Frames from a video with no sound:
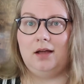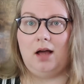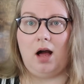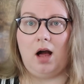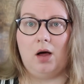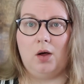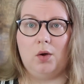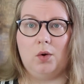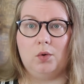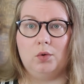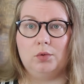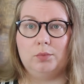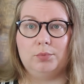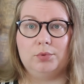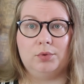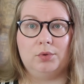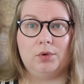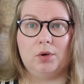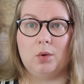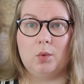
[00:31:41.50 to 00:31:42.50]
a whole
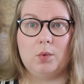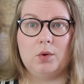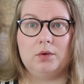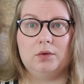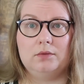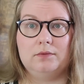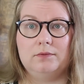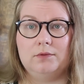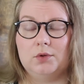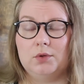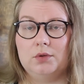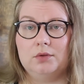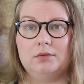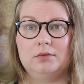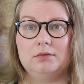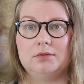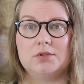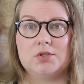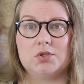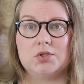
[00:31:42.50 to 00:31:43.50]
pullover for
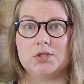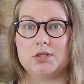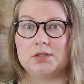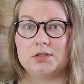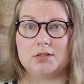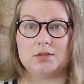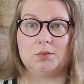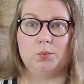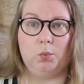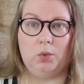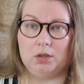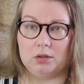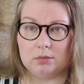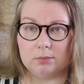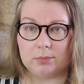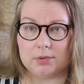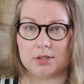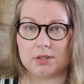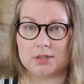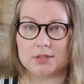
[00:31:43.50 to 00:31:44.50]
just
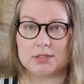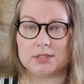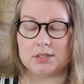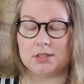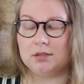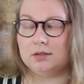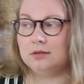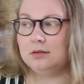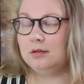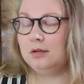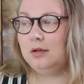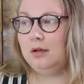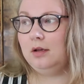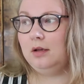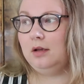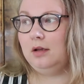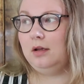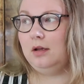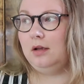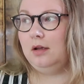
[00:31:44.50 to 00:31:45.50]
one party
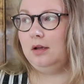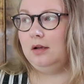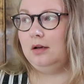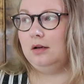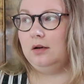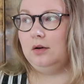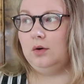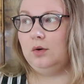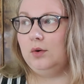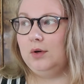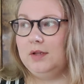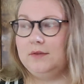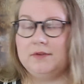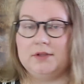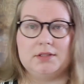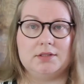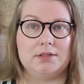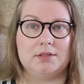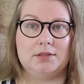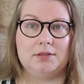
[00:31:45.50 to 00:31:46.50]
or
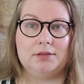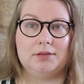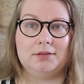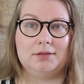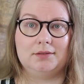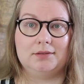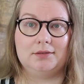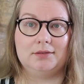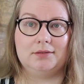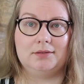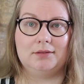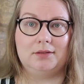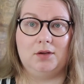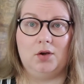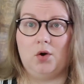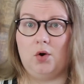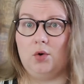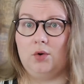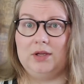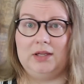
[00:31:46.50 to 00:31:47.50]
event,
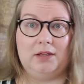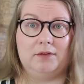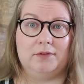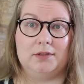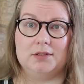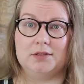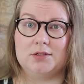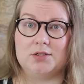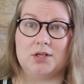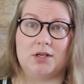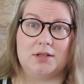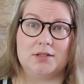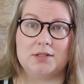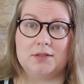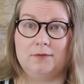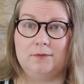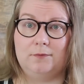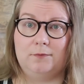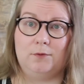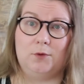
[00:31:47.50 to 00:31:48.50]
or even
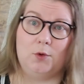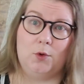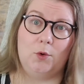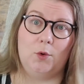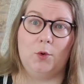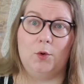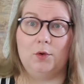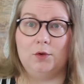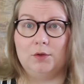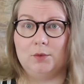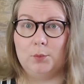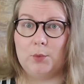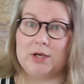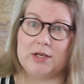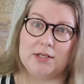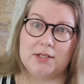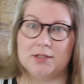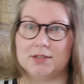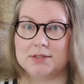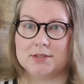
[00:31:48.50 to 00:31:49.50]
just for all the
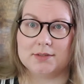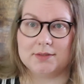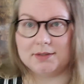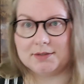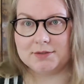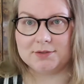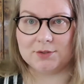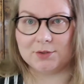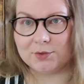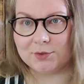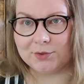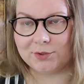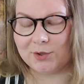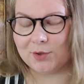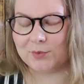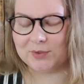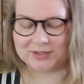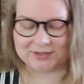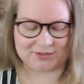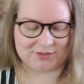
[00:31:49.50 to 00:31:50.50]
weddings that you're
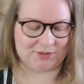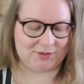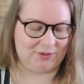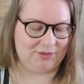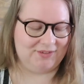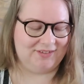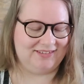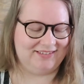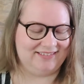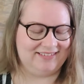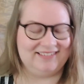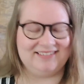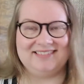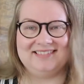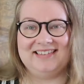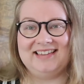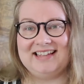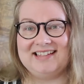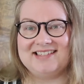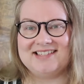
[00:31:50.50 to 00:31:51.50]
going to.
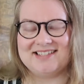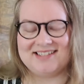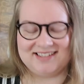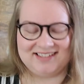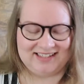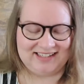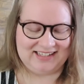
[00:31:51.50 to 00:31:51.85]
that's